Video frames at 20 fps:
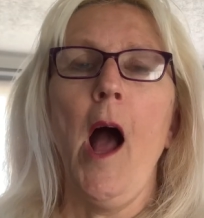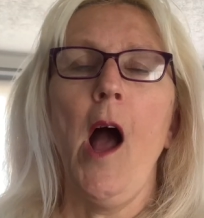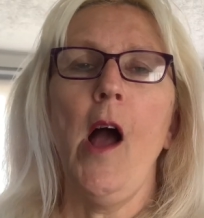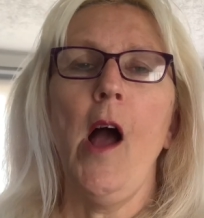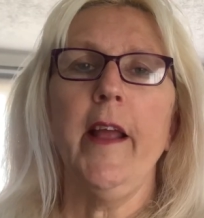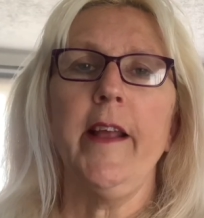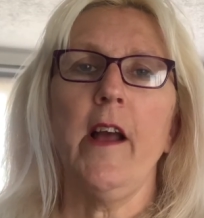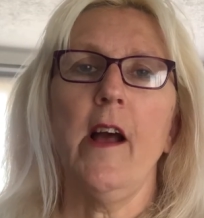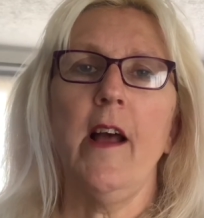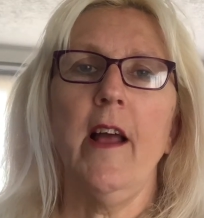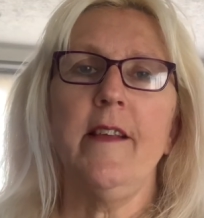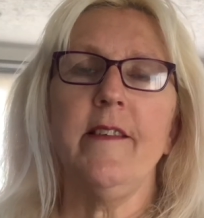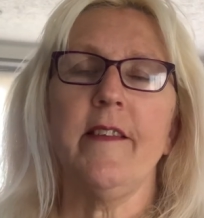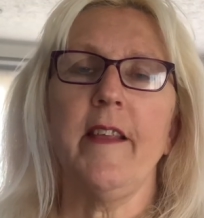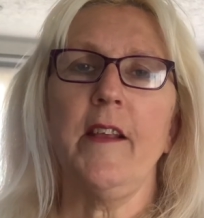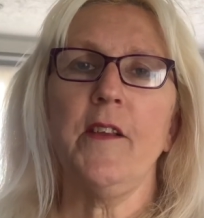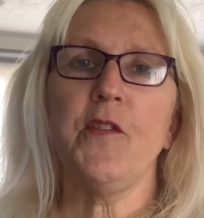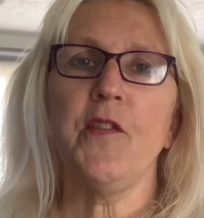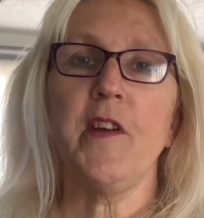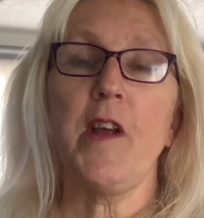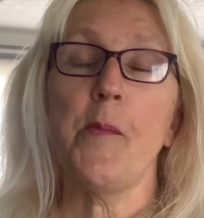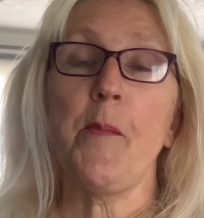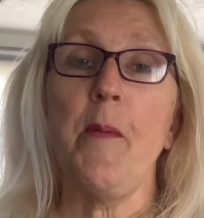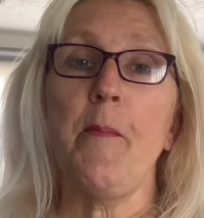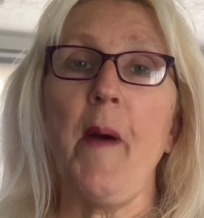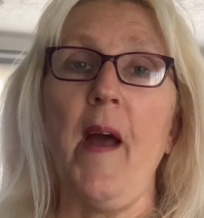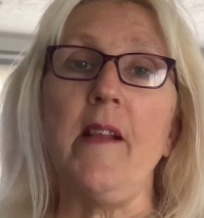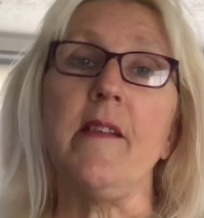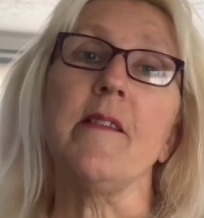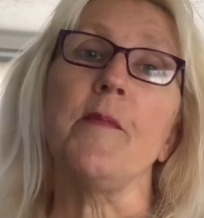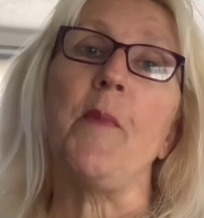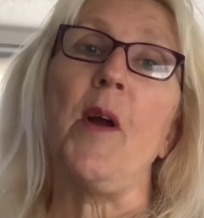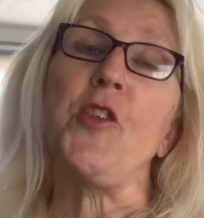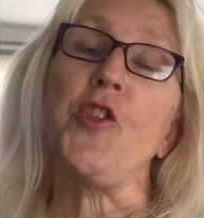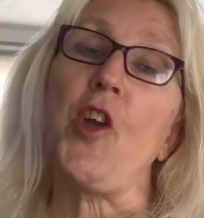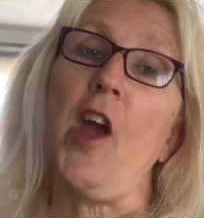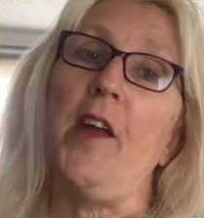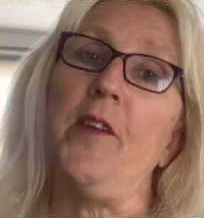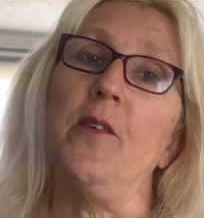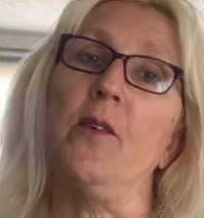hi guys thanks for coming back to my
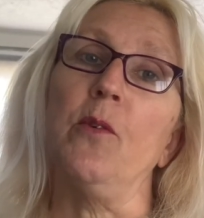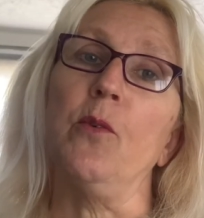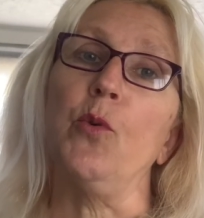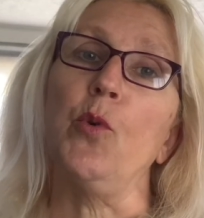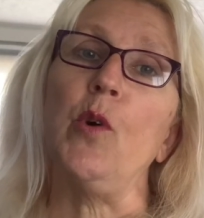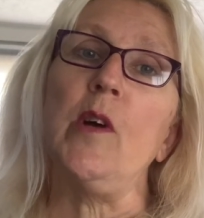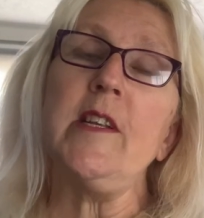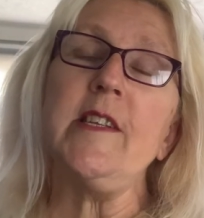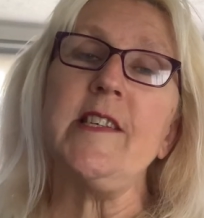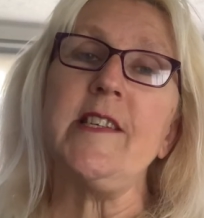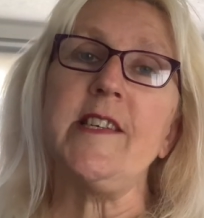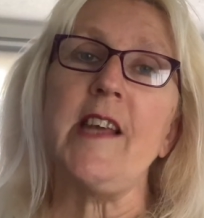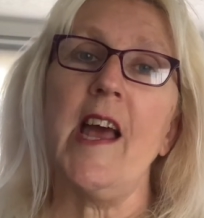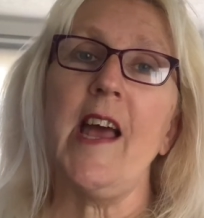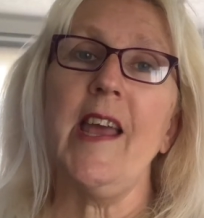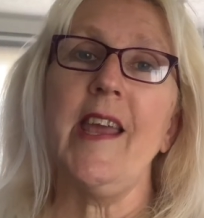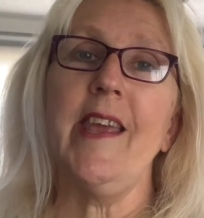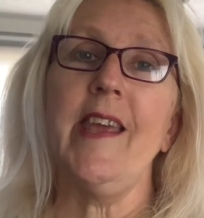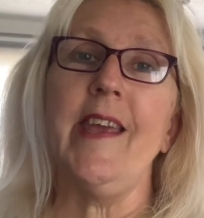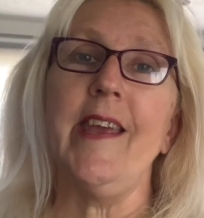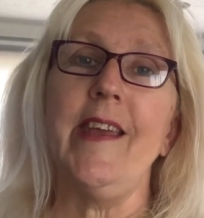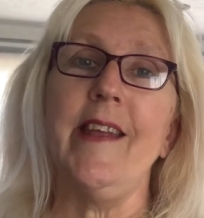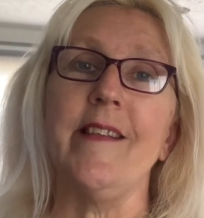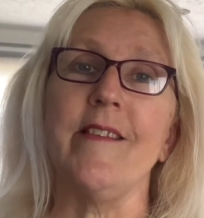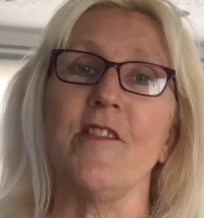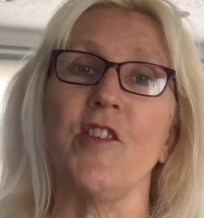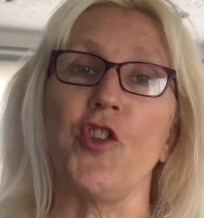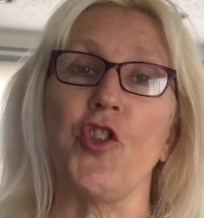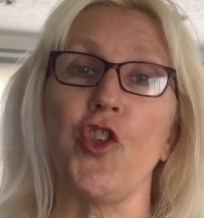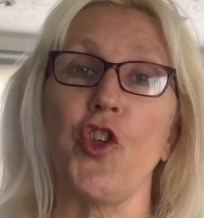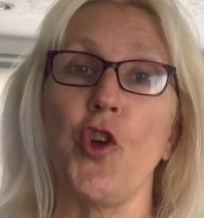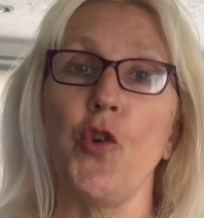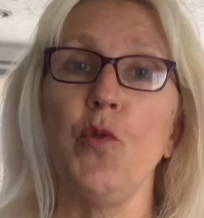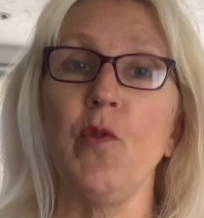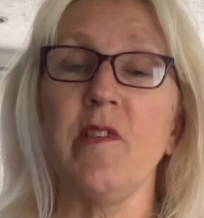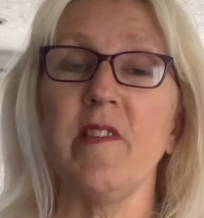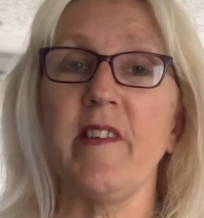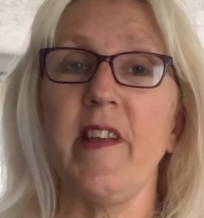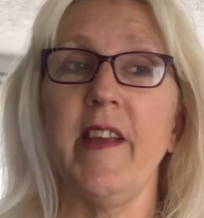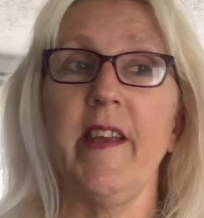channel today it's a
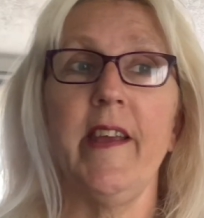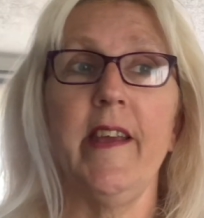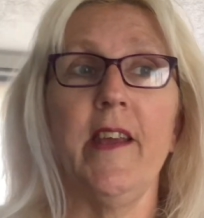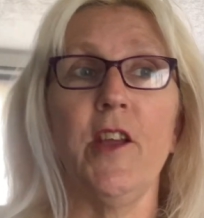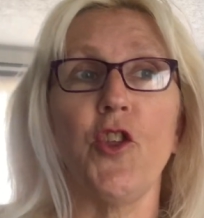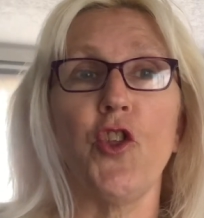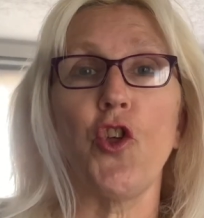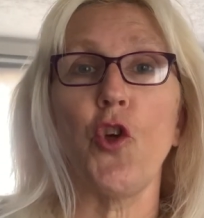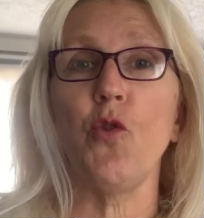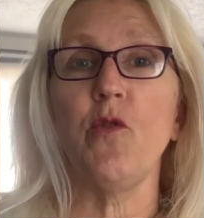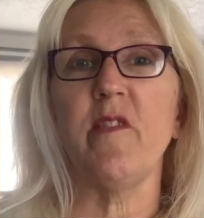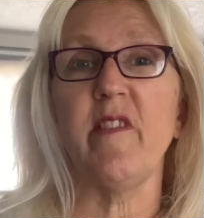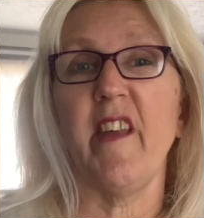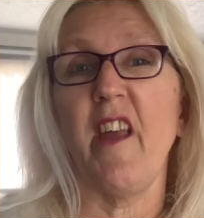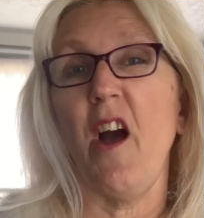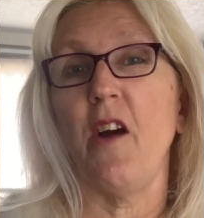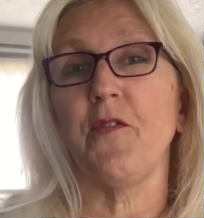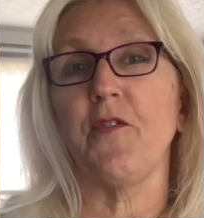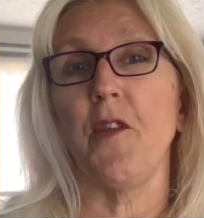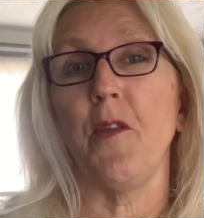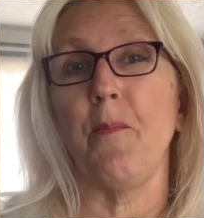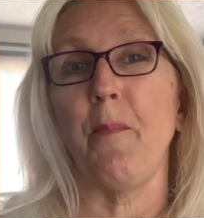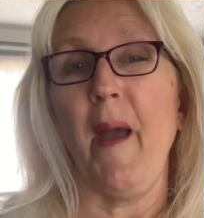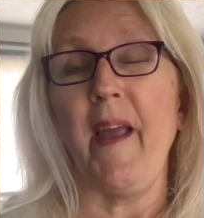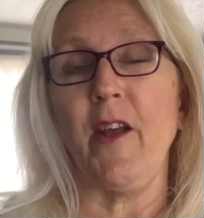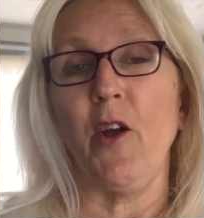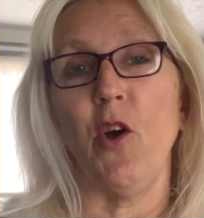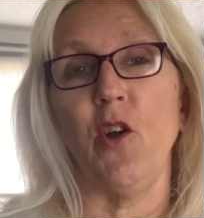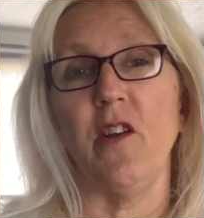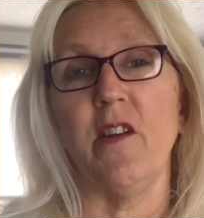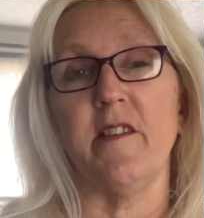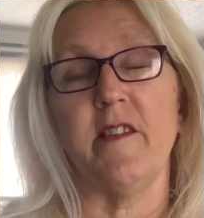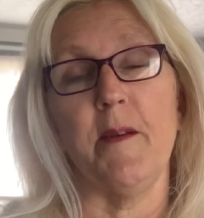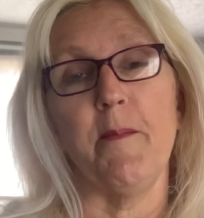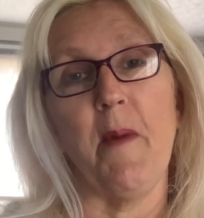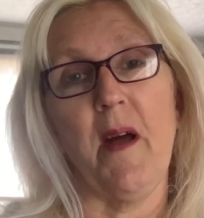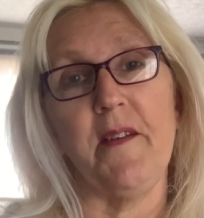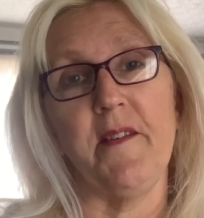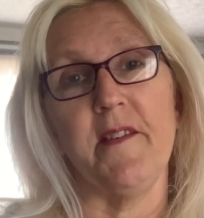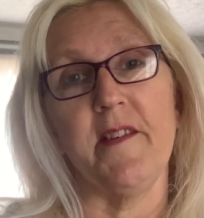tuesday tuesday after the bank holiday
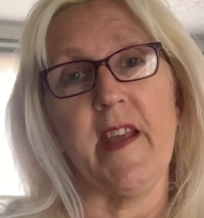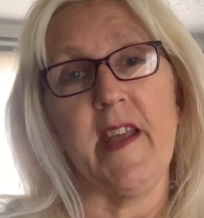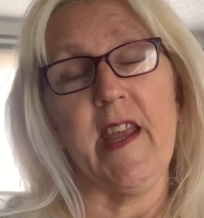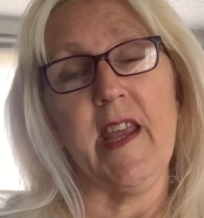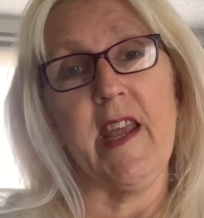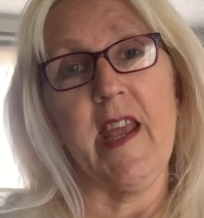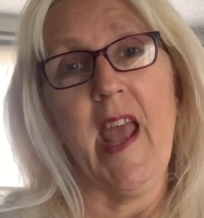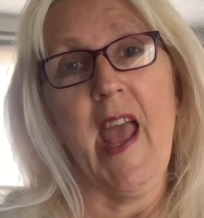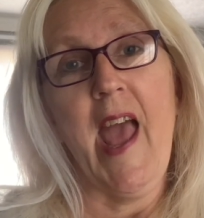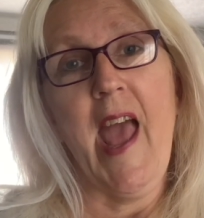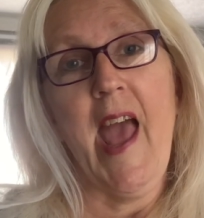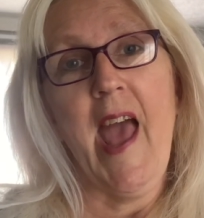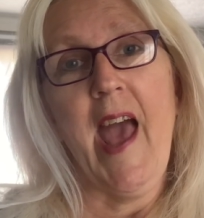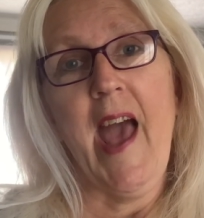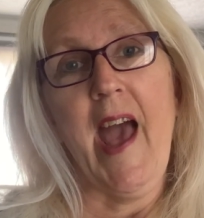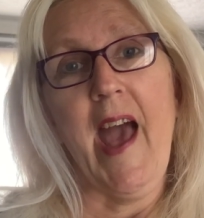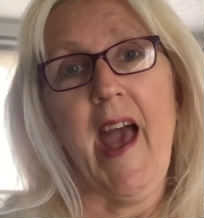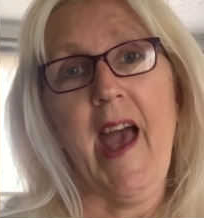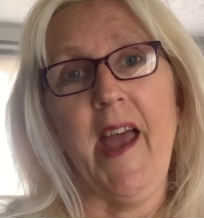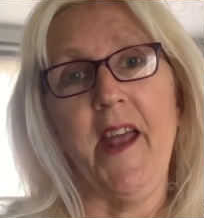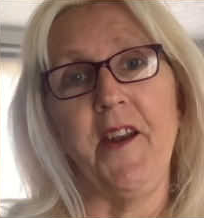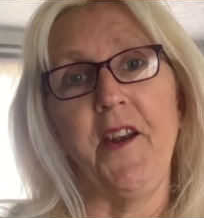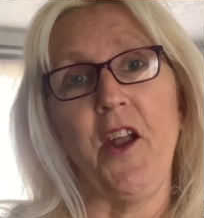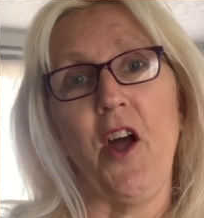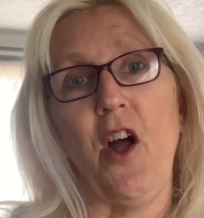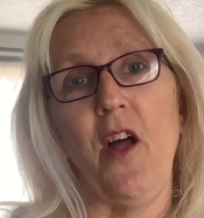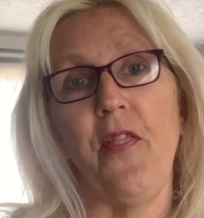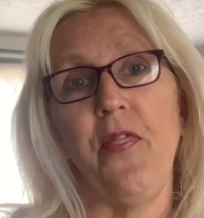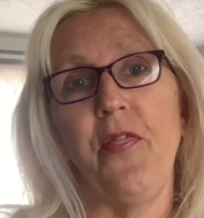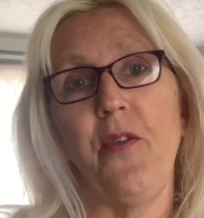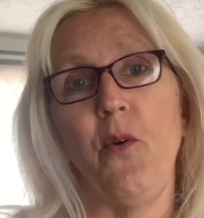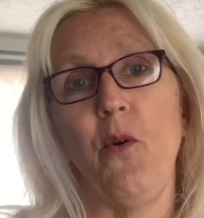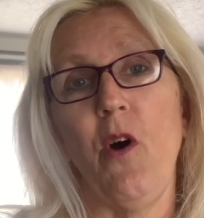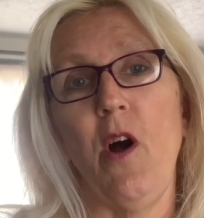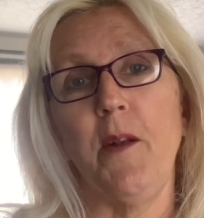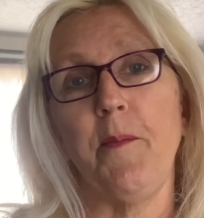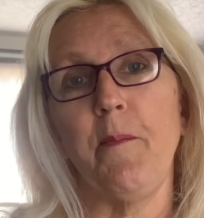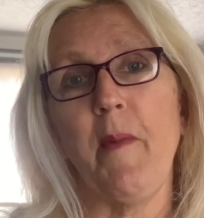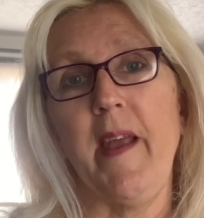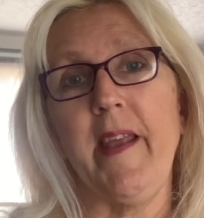monday and i thought
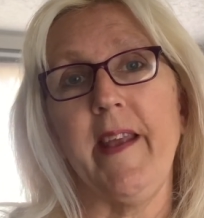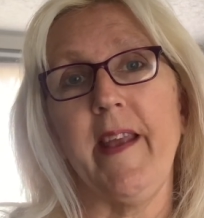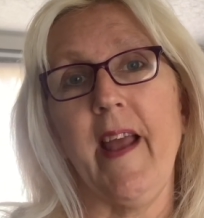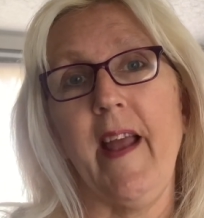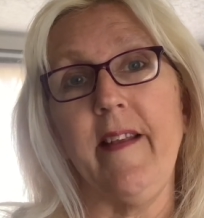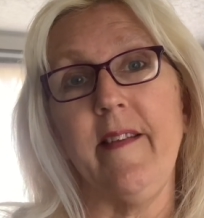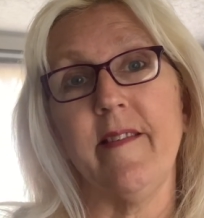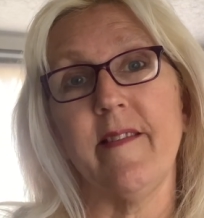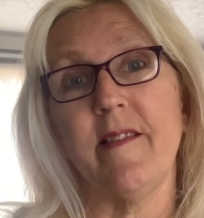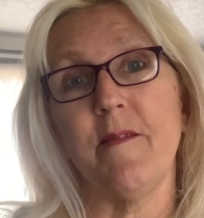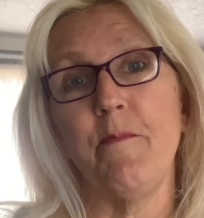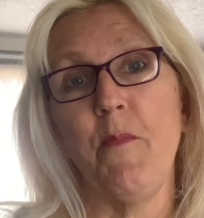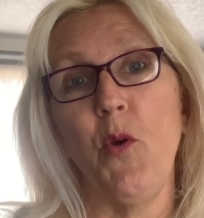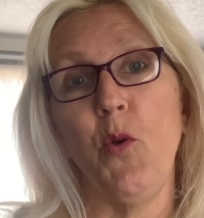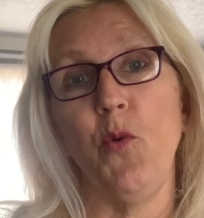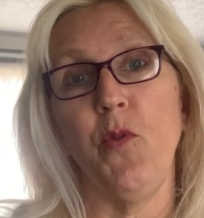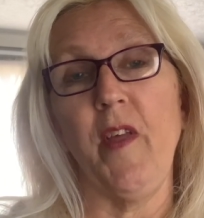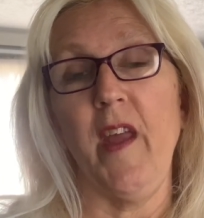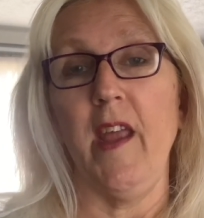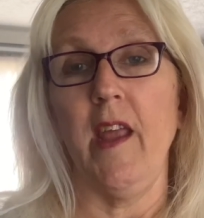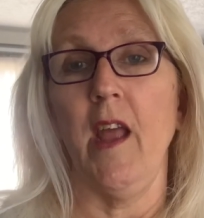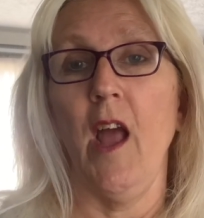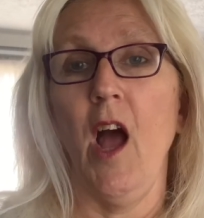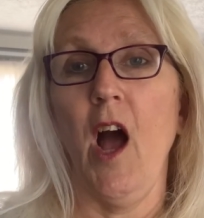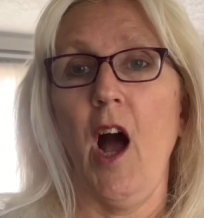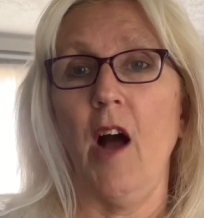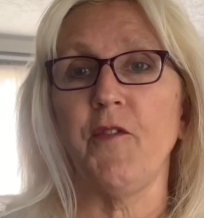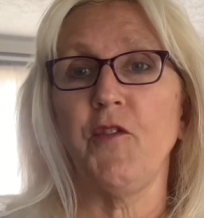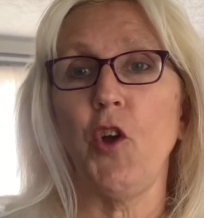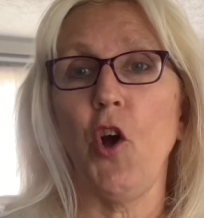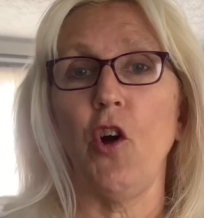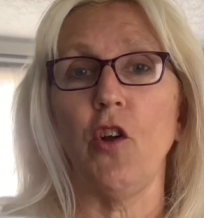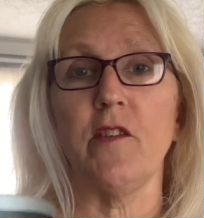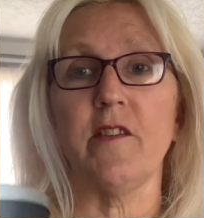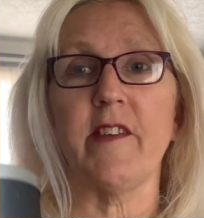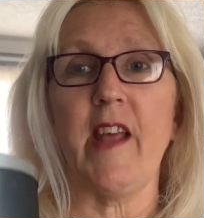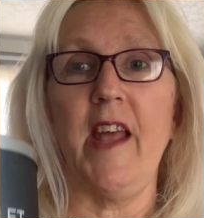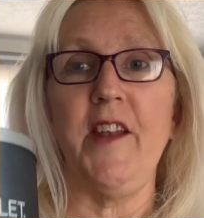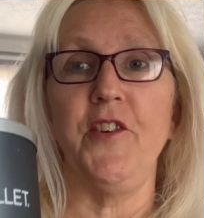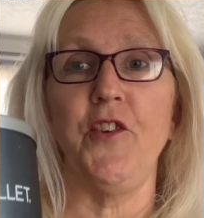i'd make a smoothie i've got
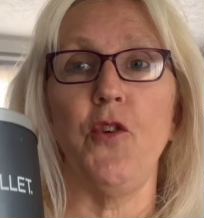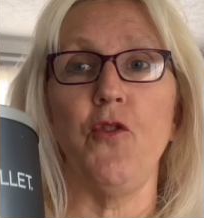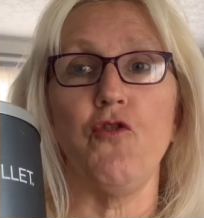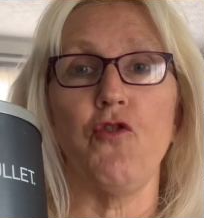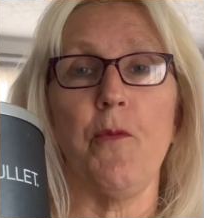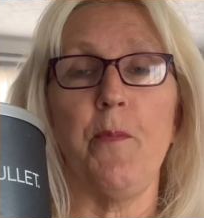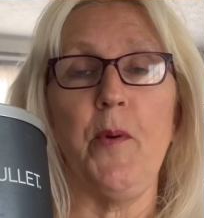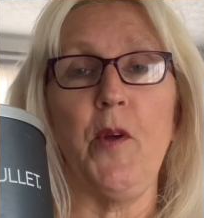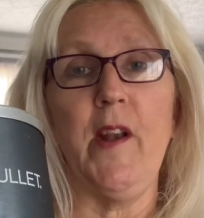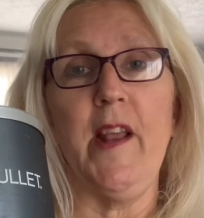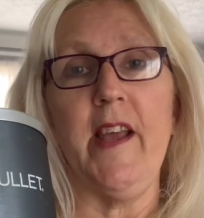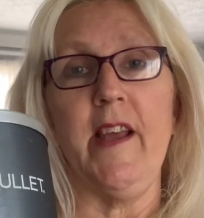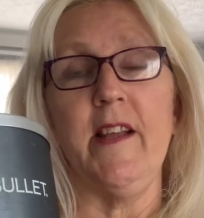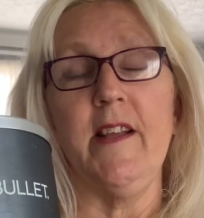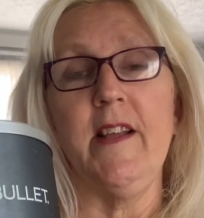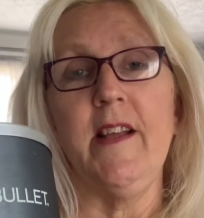a nutribullet